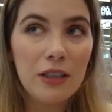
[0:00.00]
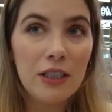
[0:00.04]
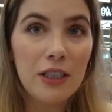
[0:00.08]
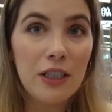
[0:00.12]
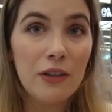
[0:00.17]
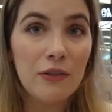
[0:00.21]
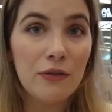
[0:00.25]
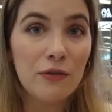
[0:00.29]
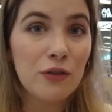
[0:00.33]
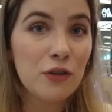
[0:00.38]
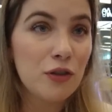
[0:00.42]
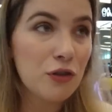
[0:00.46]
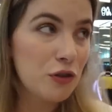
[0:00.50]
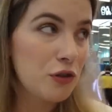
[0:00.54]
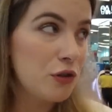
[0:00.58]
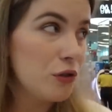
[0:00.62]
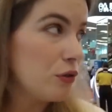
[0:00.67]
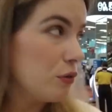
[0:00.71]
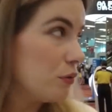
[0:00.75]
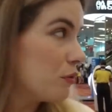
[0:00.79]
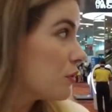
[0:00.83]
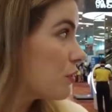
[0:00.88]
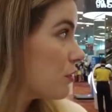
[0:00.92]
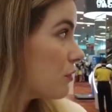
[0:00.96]
give
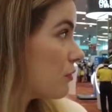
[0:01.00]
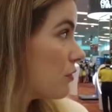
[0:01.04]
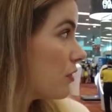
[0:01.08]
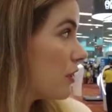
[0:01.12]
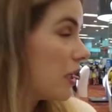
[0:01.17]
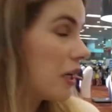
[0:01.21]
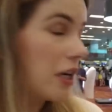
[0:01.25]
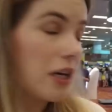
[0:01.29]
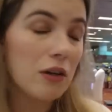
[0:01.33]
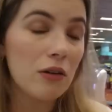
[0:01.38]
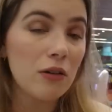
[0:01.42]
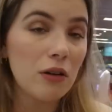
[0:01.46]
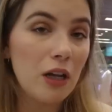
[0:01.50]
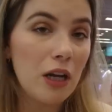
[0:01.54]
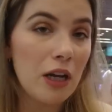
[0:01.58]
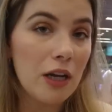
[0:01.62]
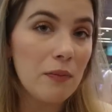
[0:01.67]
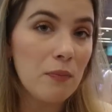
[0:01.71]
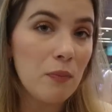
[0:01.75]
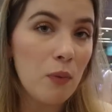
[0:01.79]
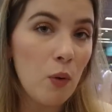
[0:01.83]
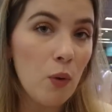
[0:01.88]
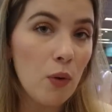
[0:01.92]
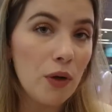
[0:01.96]
Scoot the
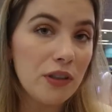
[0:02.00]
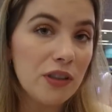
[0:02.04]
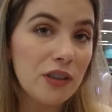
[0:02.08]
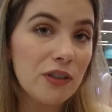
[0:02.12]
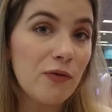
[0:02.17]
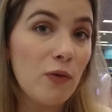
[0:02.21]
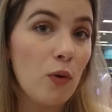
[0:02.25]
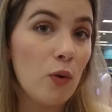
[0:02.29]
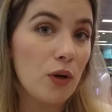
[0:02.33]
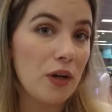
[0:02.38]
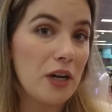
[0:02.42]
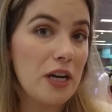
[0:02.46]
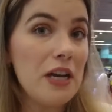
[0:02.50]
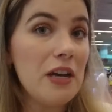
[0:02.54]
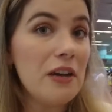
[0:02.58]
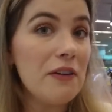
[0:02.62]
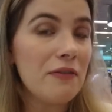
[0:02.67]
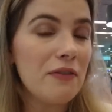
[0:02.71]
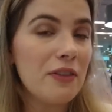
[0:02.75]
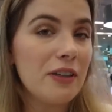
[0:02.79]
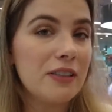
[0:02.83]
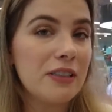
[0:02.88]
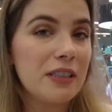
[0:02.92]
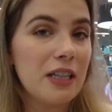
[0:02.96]
airline points for
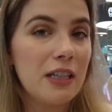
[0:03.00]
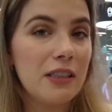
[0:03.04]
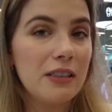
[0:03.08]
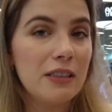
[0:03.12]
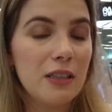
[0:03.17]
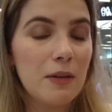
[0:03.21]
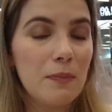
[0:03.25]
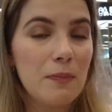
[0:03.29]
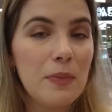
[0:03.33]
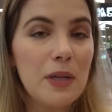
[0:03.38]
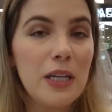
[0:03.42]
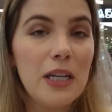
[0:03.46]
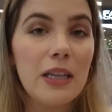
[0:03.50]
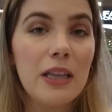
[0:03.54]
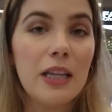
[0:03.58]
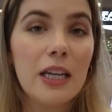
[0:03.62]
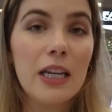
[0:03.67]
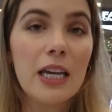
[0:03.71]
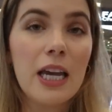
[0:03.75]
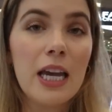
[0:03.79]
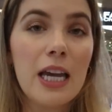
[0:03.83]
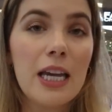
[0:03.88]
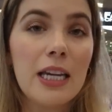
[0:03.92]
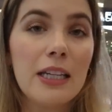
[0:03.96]
if this ends up being
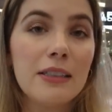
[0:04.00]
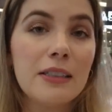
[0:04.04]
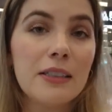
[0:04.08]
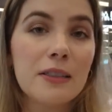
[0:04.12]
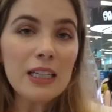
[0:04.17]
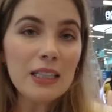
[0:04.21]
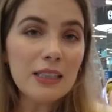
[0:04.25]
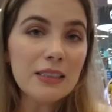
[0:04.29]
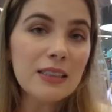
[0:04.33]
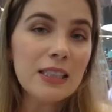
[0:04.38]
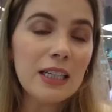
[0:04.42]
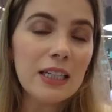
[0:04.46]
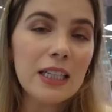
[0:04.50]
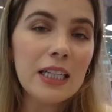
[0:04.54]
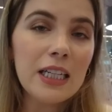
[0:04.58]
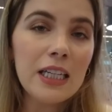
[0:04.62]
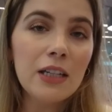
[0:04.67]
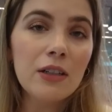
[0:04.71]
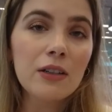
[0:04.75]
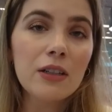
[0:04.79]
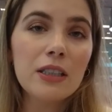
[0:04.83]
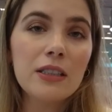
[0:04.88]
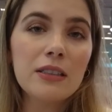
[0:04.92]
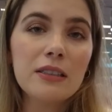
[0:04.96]
the case, is that
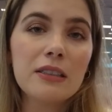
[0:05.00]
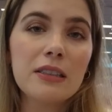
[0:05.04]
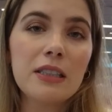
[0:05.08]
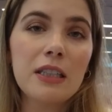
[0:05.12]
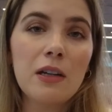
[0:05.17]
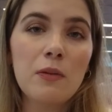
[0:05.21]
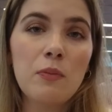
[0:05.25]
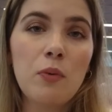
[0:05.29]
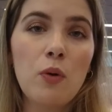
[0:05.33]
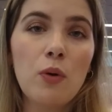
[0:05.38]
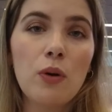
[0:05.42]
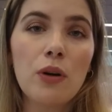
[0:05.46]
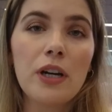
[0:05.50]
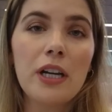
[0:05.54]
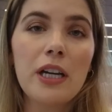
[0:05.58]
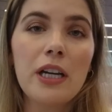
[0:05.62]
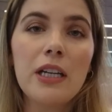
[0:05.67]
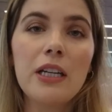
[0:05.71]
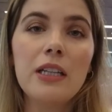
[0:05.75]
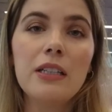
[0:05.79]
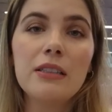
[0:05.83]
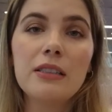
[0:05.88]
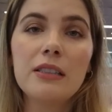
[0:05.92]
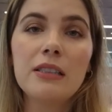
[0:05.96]
here in Singapore
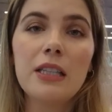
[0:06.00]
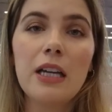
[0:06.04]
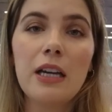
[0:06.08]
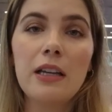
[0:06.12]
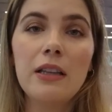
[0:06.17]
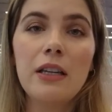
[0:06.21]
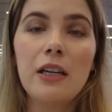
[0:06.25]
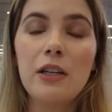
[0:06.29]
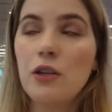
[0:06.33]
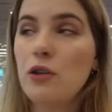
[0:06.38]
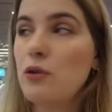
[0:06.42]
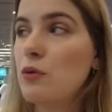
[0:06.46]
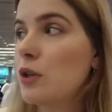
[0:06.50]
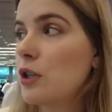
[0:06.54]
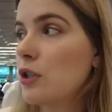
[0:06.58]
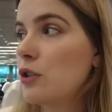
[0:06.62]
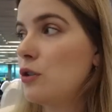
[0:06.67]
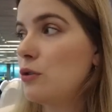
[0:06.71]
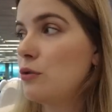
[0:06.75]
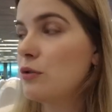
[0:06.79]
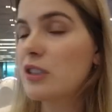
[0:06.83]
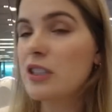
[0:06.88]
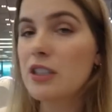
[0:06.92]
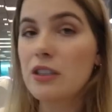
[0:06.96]
it is said that you
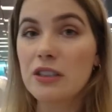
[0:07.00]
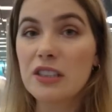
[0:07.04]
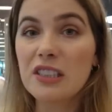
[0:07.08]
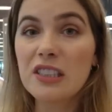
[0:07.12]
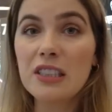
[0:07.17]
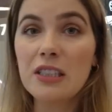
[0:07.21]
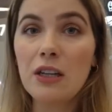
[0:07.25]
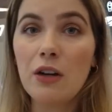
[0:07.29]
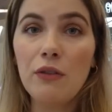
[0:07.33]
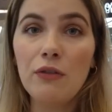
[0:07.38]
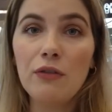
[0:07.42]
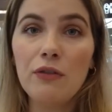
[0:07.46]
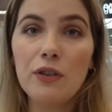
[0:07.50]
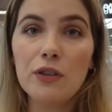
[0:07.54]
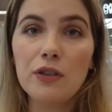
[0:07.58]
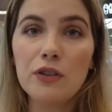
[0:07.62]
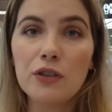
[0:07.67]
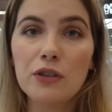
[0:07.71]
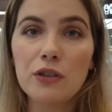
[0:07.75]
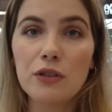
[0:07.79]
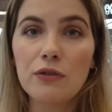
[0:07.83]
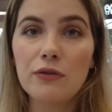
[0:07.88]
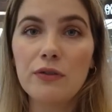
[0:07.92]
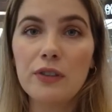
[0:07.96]
can use their
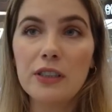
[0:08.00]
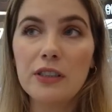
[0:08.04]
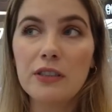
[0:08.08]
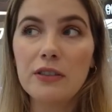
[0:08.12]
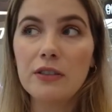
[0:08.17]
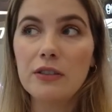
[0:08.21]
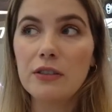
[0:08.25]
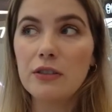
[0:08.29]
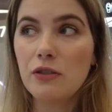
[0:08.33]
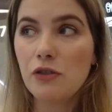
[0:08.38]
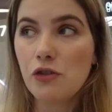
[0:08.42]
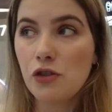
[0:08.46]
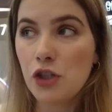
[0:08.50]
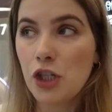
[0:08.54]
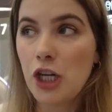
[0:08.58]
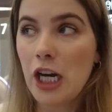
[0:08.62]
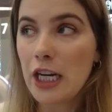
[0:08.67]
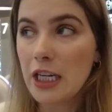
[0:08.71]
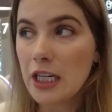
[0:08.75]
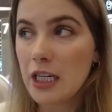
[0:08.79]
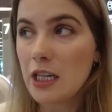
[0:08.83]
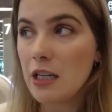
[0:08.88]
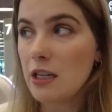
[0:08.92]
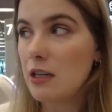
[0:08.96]
self-service
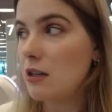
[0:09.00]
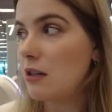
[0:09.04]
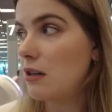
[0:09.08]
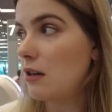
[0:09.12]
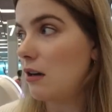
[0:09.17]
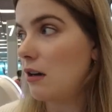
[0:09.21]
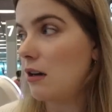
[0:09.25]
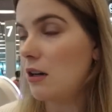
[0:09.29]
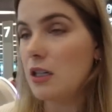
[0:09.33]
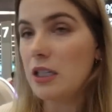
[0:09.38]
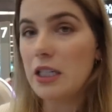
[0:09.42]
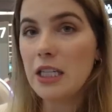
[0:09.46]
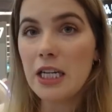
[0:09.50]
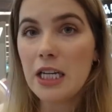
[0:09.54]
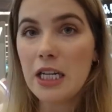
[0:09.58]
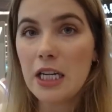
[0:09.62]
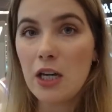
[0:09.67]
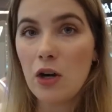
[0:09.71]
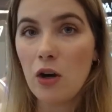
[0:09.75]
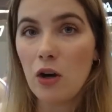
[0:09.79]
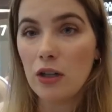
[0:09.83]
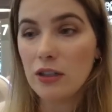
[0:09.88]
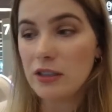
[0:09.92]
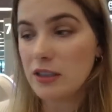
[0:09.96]
check-in
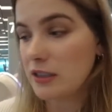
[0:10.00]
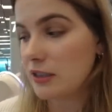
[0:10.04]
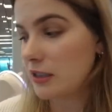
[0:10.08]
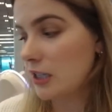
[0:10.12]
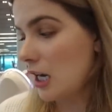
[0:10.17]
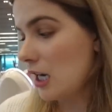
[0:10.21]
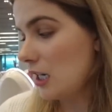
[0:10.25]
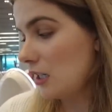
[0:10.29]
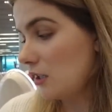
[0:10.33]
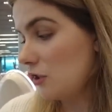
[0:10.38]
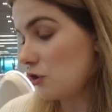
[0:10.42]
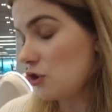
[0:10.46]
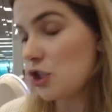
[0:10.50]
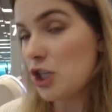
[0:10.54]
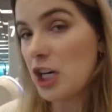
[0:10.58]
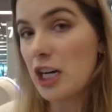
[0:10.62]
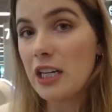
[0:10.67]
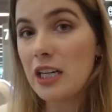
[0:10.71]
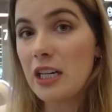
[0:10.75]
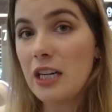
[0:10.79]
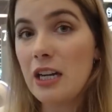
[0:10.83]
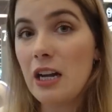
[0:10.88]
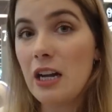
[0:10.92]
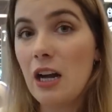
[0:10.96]
kiosks to
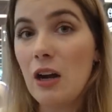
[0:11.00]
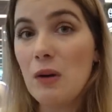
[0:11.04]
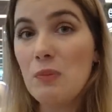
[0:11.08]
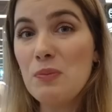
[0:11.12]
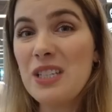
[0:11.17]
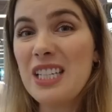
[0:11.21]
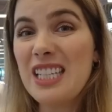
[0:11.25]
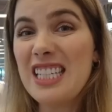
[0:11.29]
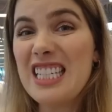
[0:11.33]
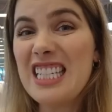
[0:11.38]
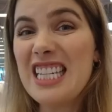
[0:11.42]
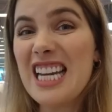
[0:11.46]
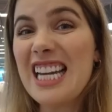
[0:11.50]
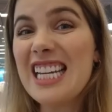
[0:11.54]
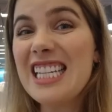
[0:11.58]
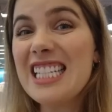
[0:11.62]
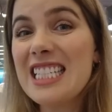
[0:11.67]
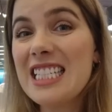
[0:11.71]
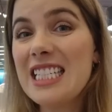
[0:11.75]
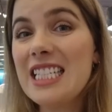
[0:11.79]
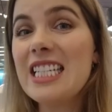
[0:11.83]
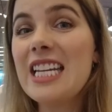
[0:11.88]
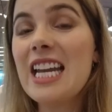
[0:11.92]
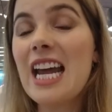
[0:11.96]
check in up to
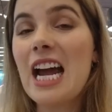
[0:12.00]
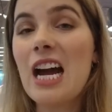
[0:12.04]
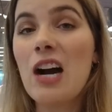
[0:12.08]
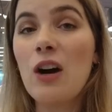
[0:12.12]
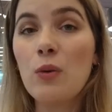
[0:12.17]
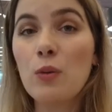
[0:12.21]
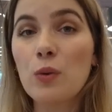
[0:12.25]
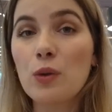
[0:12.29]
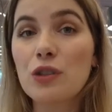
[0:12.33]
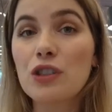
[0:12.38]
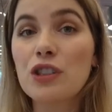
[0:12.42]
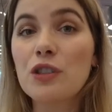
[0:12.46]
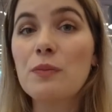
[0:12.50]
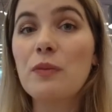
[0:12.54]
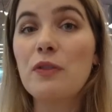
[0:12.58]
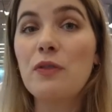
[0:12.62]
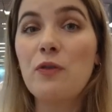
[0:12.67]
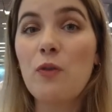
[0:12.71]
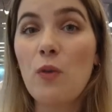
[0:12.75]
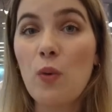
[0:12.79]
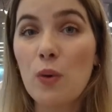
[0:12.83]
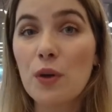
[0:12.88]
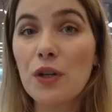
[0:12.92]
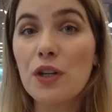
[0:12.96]
19 hours
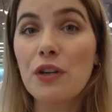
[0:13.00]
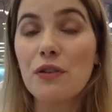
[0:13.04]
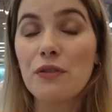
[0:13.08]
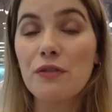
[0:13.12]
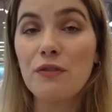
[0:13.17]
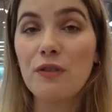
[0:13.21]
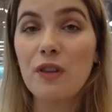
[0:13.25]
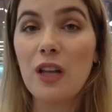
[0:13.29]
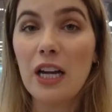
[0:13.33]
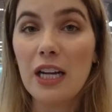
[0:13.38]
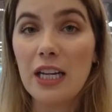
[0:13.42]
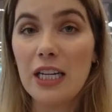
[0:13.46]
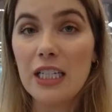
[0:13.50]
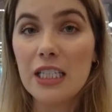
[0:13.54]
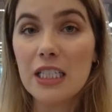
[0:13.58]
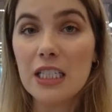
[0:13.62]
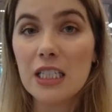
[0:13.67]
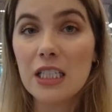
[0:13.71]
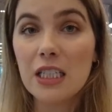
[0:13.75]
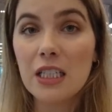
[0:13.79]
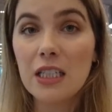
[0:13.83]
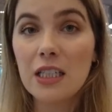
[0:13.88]
before your flight.